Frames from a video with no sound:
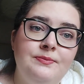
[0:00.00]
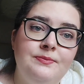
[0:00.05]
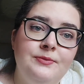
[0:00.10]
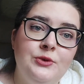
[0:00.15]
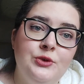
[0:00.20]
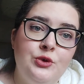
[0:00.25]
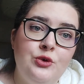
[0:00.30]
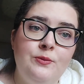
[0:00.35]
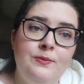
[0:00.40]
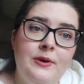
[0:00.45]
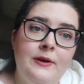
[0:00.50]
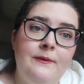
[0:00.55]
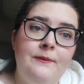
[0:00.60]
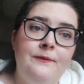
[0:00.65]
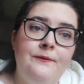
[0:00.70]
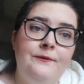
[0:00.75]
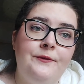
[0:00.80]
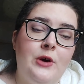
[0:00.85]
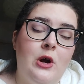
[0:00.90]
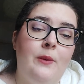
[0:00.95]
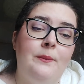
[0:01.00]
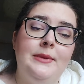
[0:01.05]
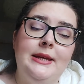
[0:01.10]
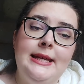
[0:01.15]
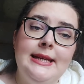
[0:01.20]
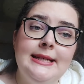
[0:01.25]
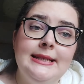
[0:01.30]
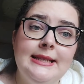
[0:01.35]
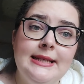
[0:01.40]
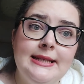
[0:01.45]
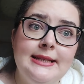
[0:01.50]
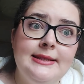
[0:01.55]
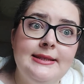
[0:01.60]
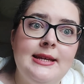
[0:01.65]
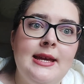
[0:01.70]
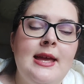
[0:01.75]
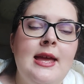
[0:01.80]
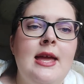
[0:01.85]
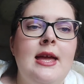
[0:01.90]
group from England,